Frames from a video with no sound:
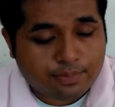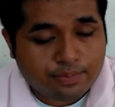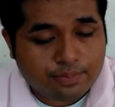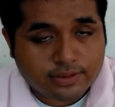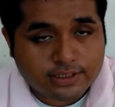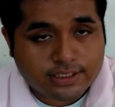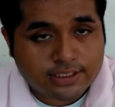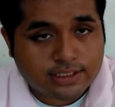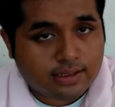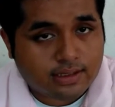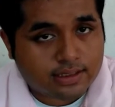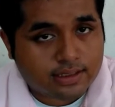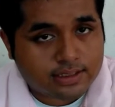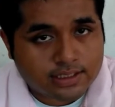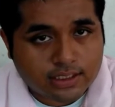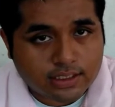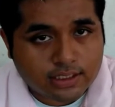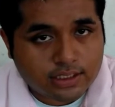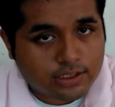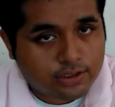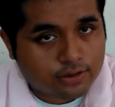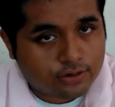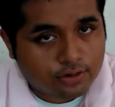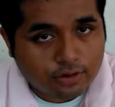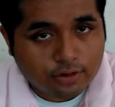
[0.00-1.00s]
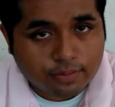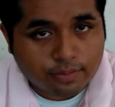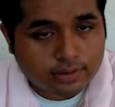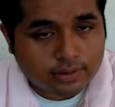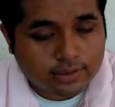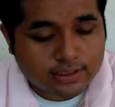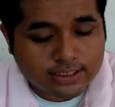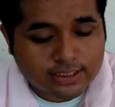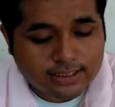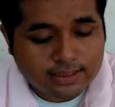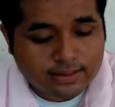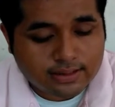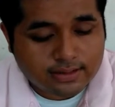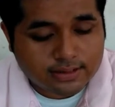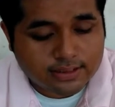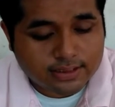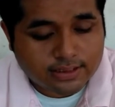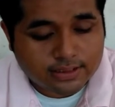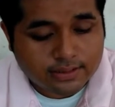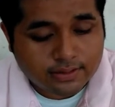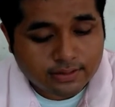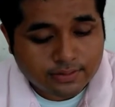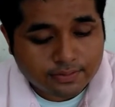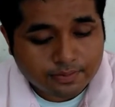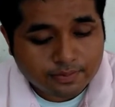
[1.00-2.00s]
that leprosy is a curable
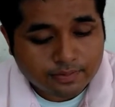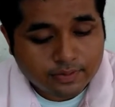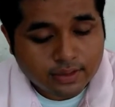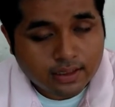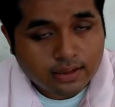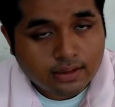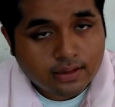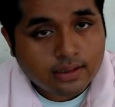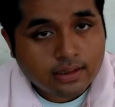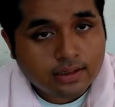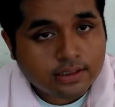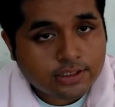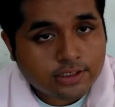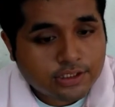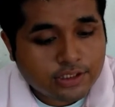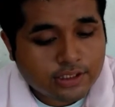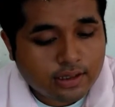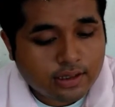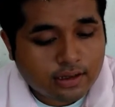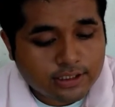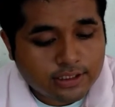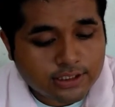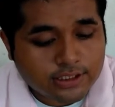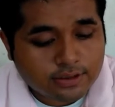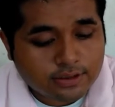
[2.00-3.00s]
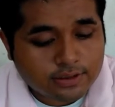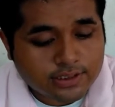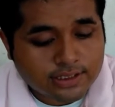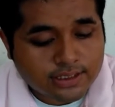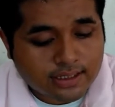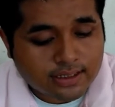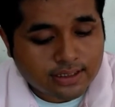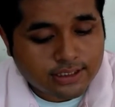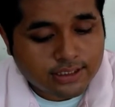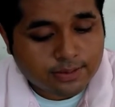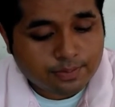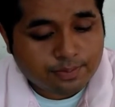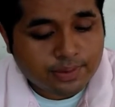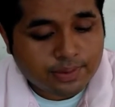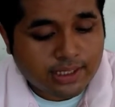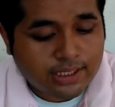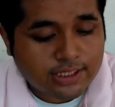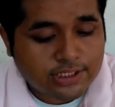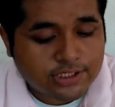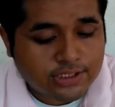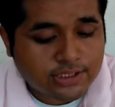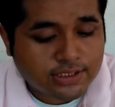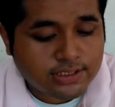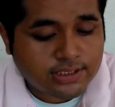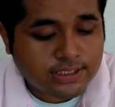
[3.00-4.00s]
disease. She also says
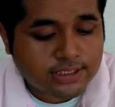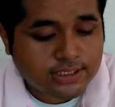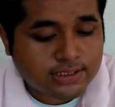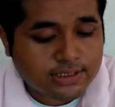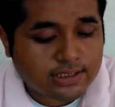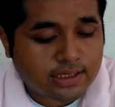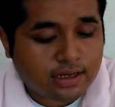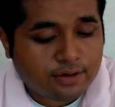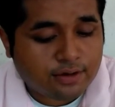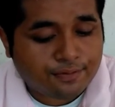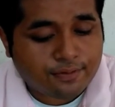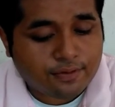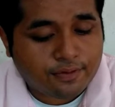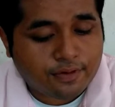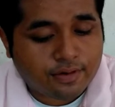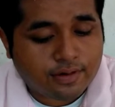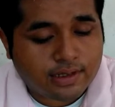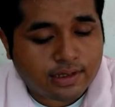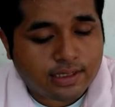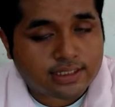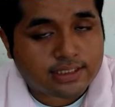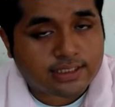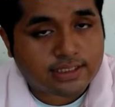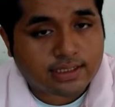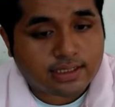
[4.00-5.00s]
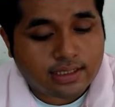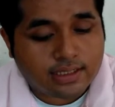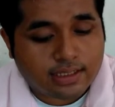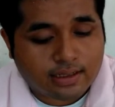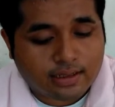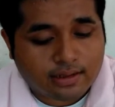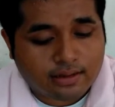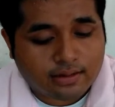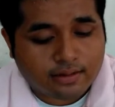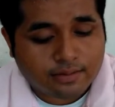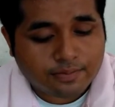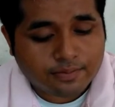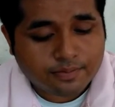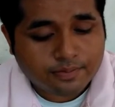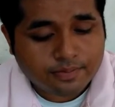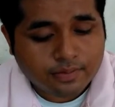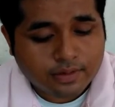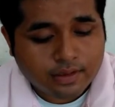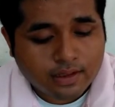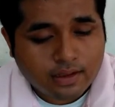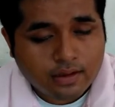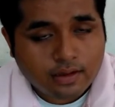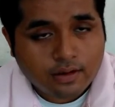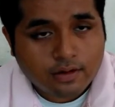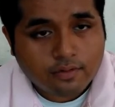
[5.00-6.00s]
patience, therefore, is the key.
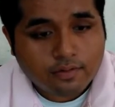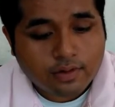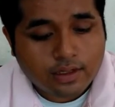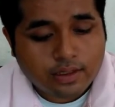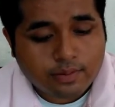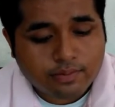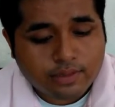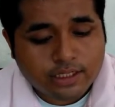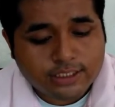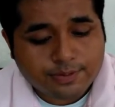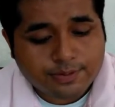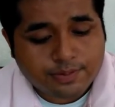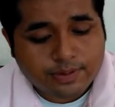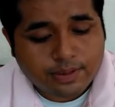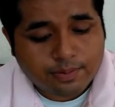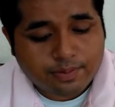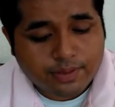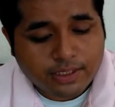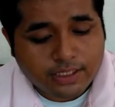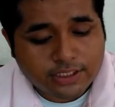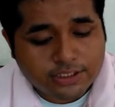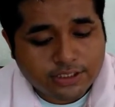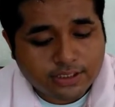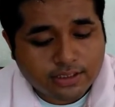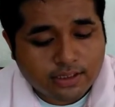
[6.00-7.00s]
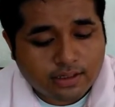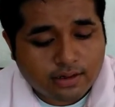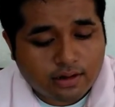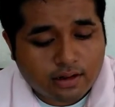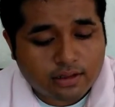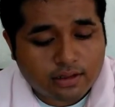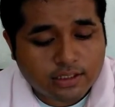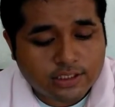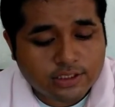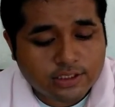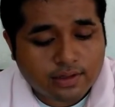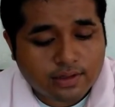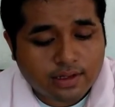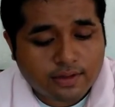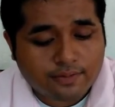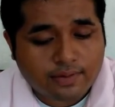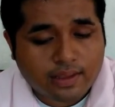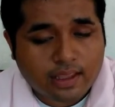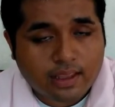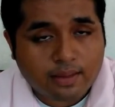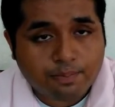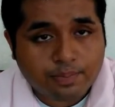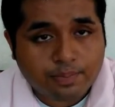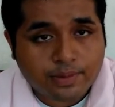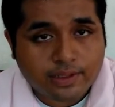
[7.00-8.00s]
We must be patient and also
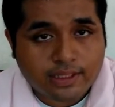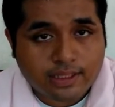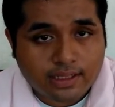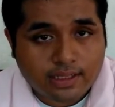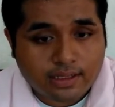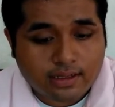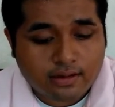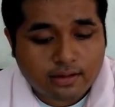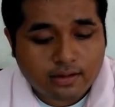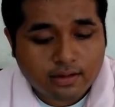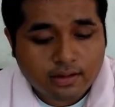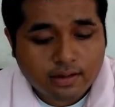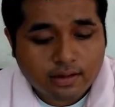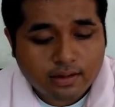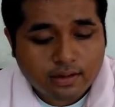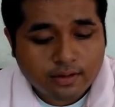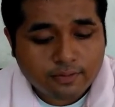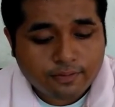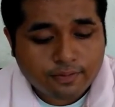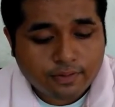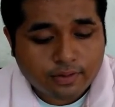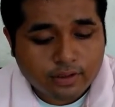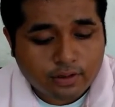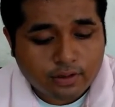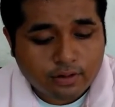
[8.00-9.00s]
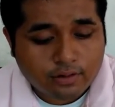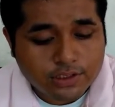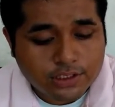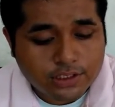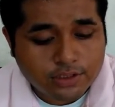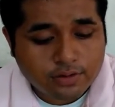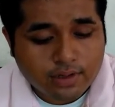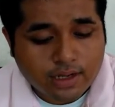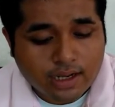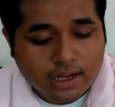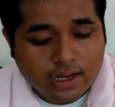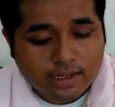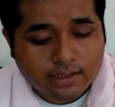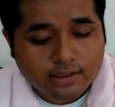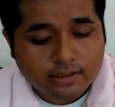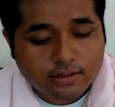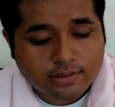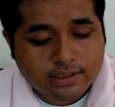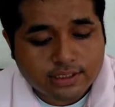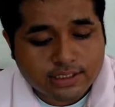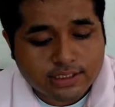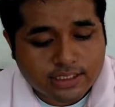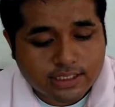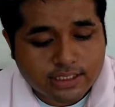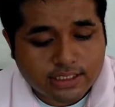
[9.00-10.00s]
have empathy for those who
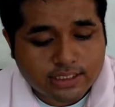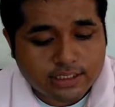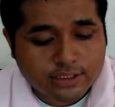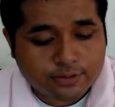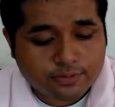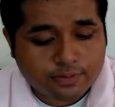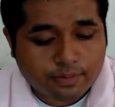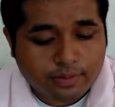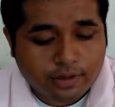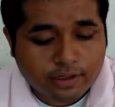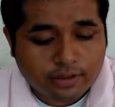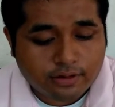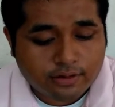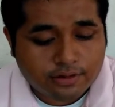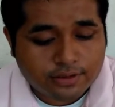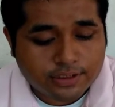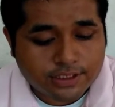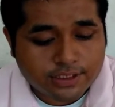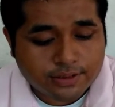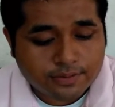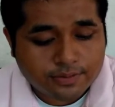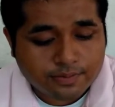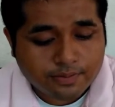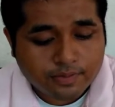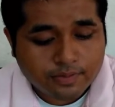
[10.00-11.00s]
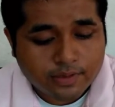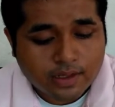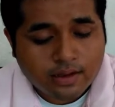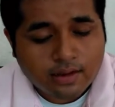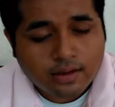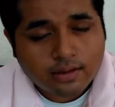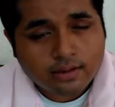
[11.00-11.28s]
hide their diseases from others.